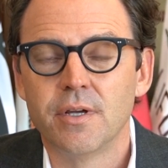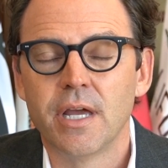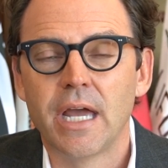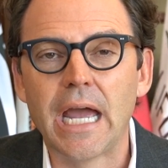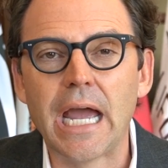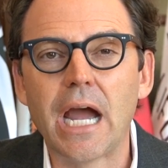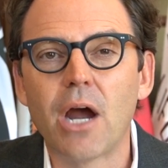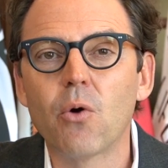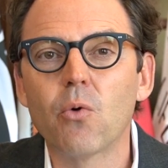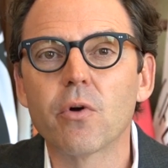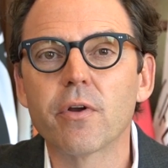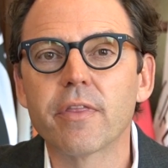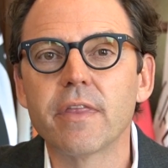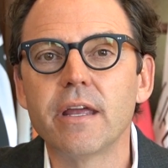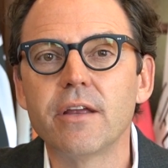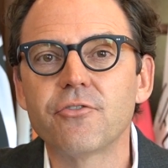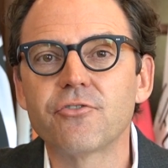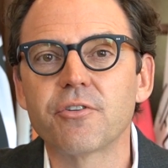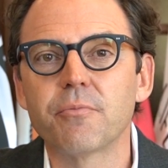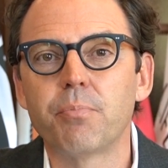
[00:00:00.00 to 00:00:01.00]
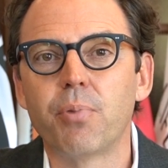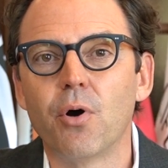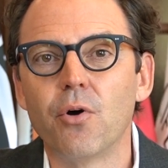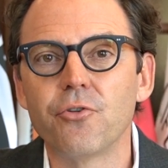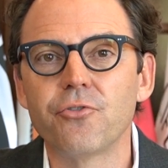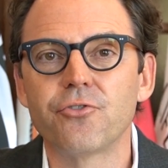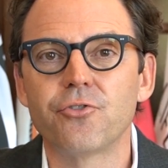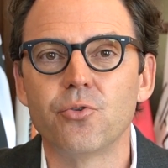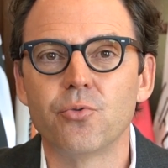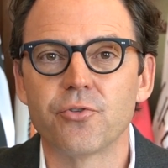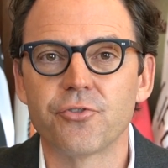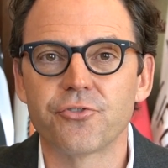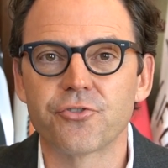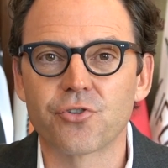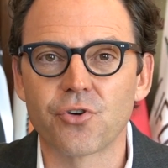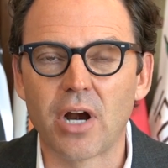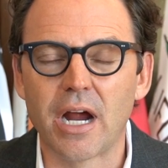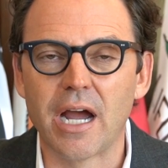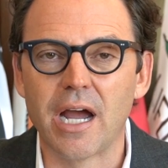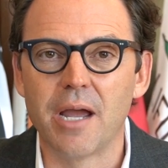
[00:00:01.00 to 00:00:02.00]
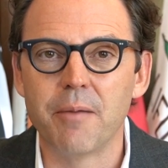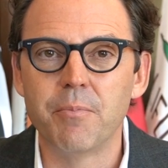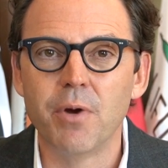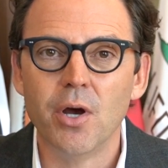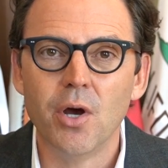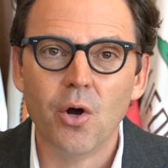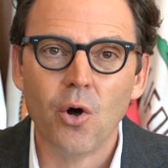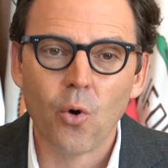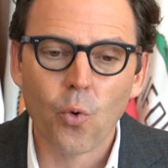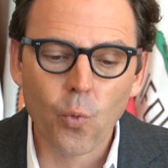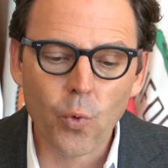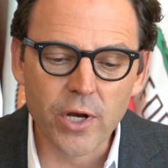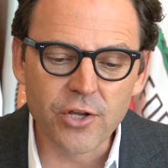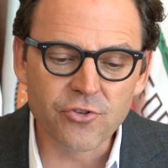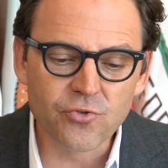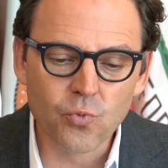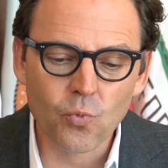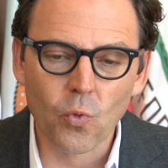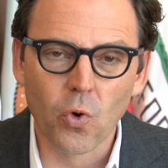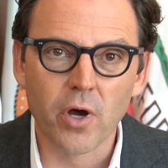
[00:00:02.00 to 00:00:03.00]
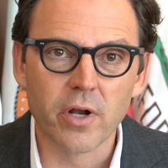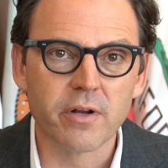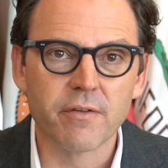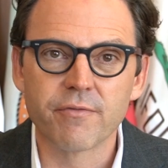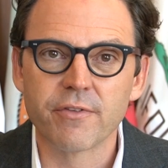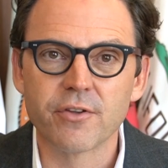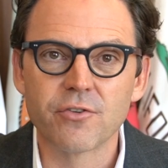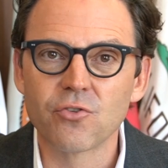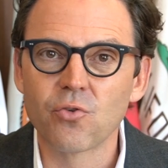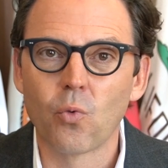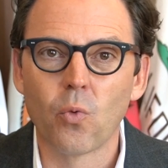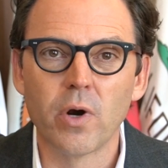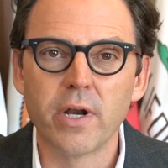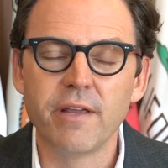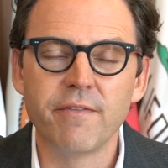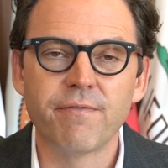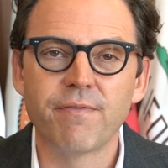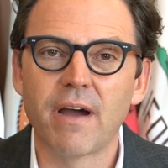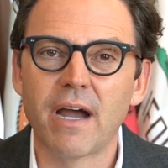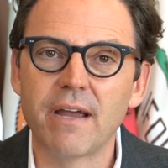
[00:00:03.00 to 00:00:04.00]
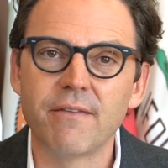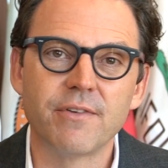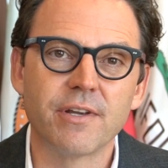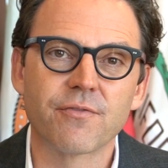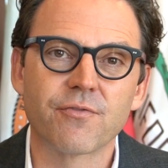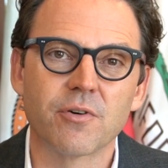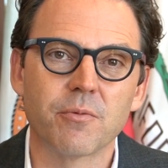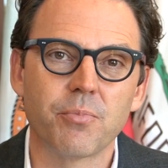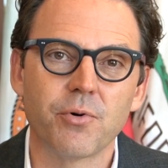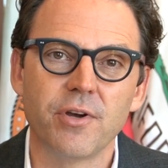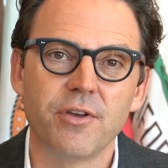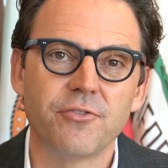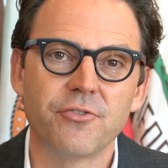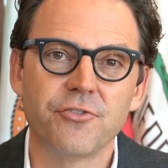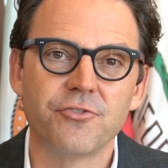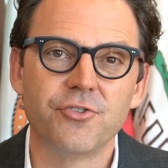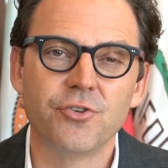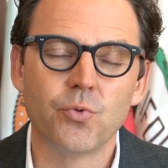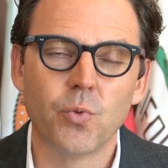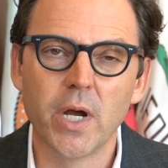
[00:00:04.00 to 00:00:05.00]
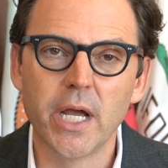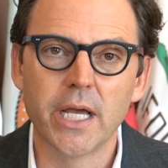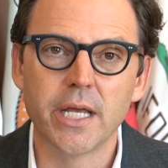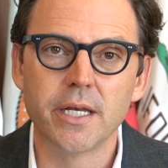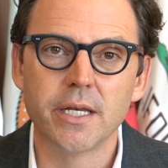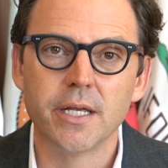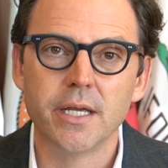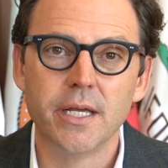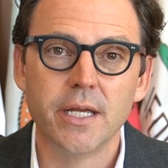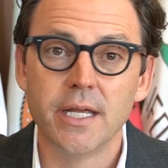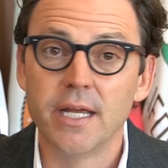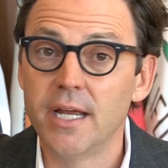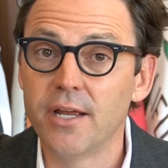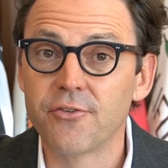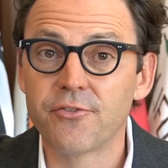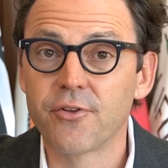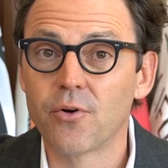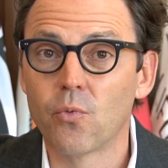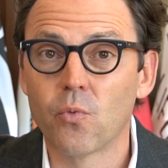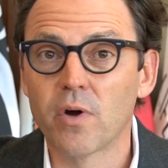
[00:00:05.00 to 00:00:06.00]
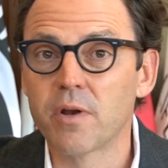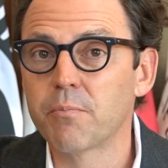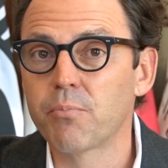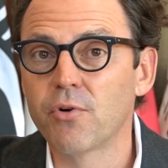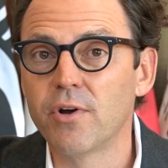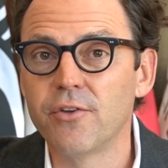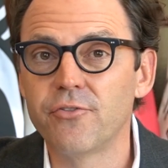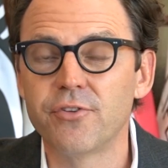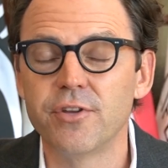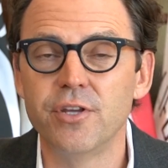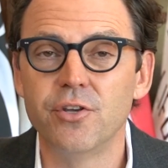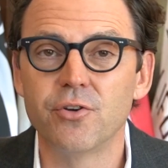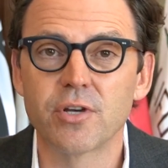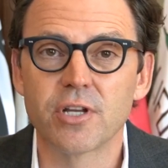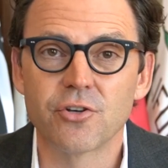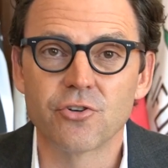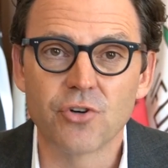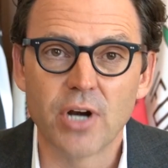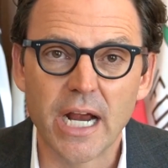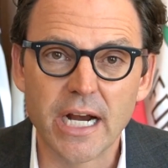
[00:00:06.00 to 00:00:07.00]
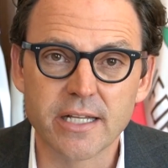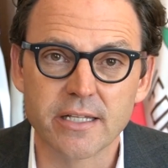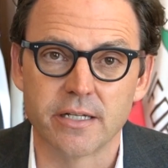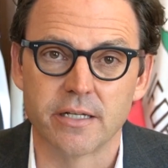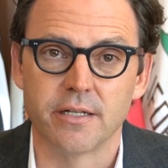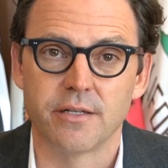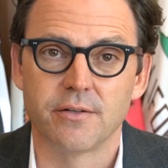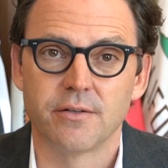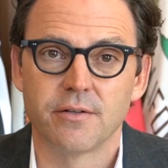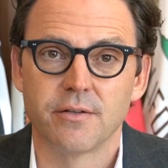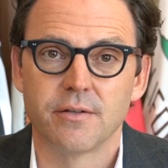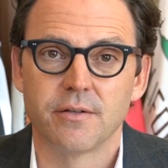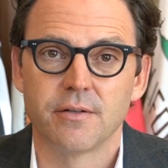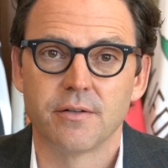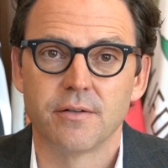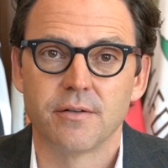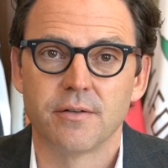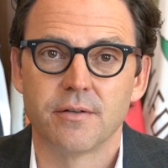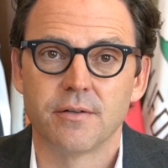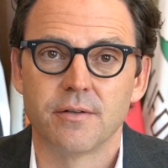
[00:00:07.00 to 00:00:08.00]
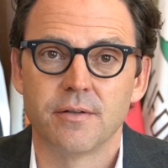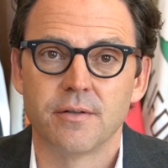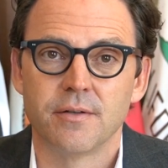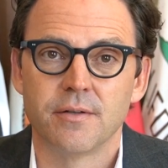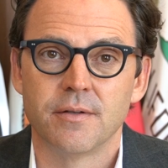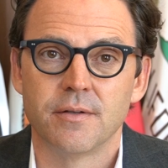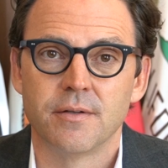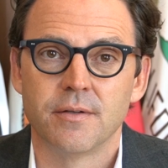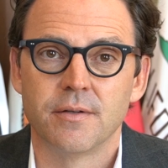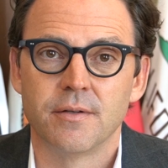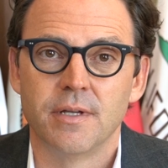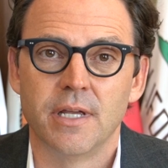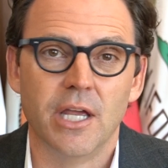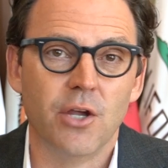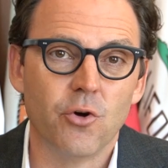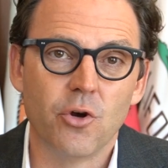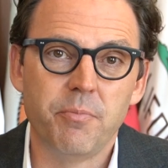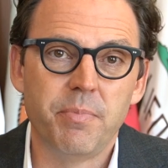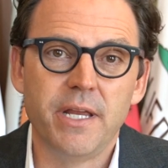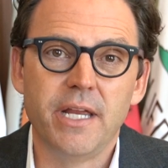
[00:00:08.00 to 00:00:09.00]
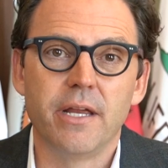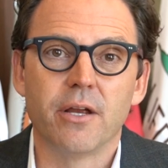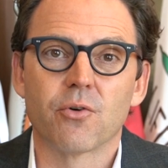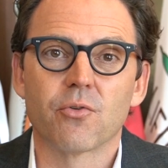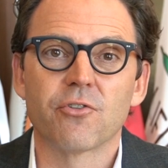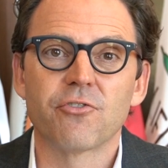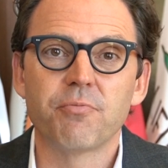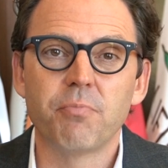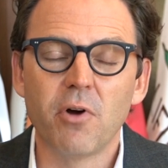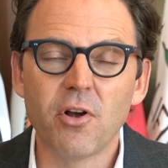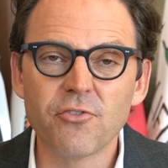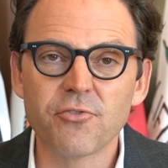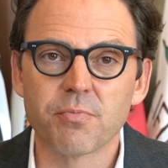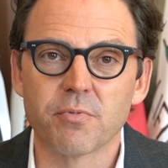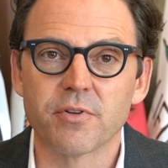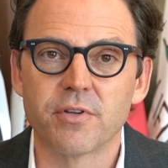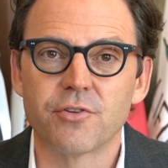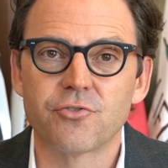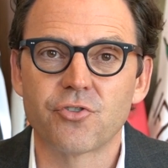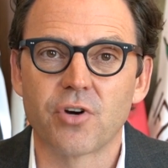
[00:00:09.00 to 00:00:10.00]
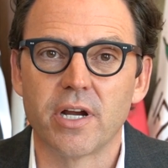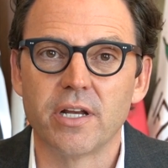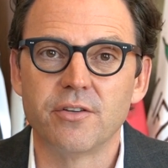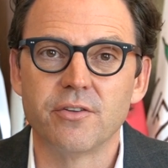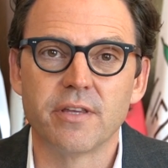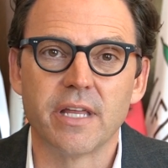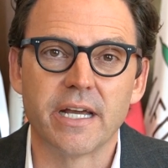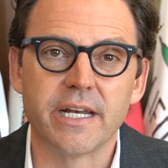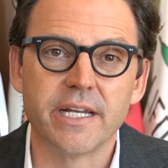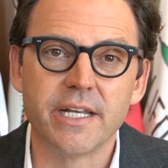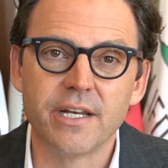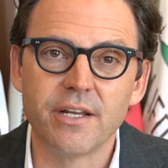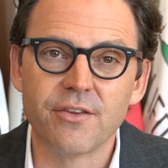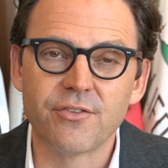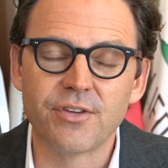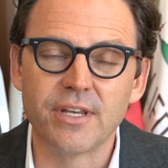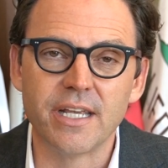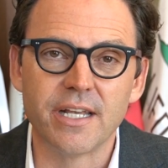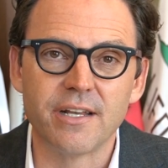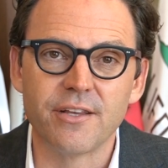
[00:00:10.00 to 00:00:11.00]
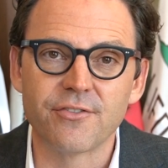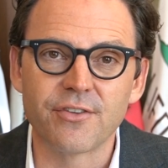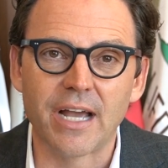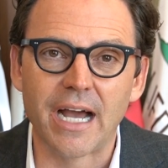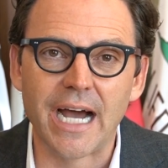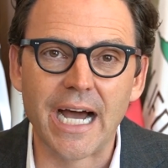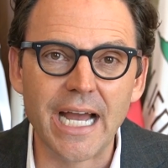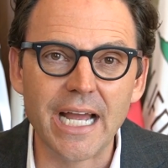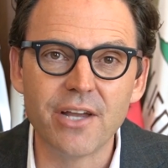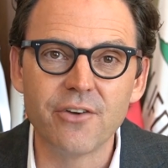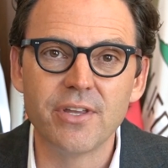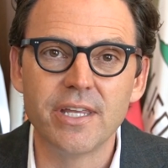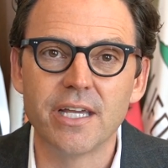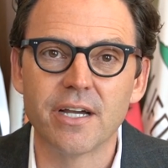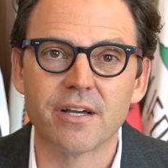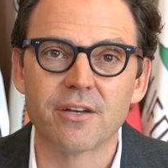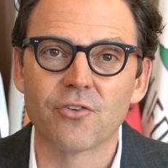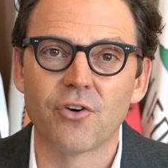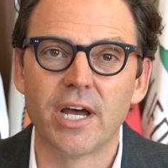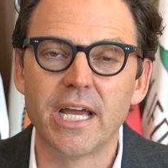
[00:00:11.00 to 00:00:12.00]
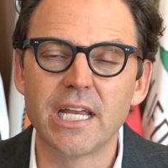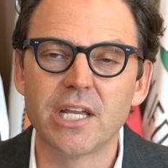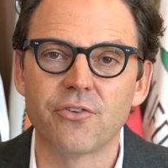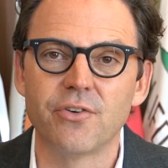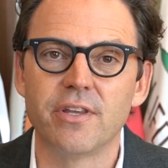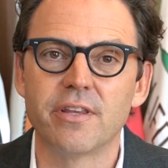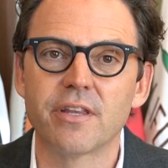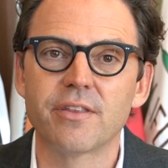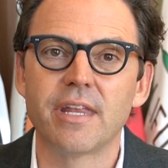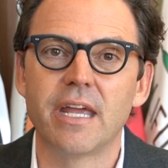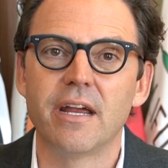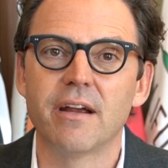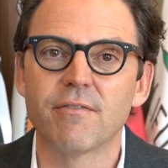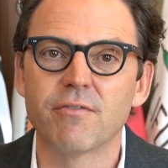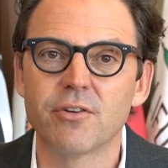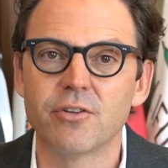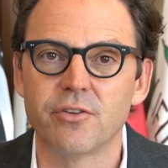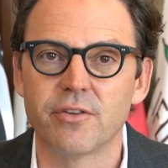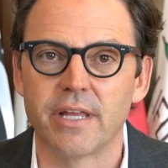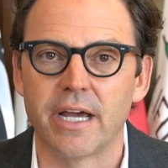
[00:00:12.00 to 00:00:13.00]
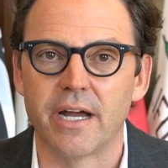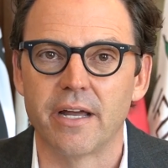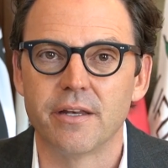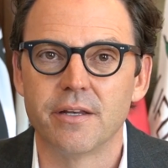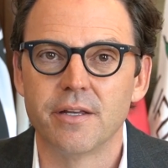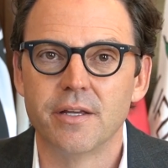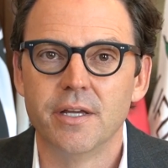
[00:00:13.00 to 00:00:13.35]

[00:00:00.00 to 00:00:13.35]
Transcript: How are they supposed to ascribe which one of the 25 different places you went is the one place that you contracted. It would be irresponsible to try and do that. It is, it is highly unlikely that they ever do that.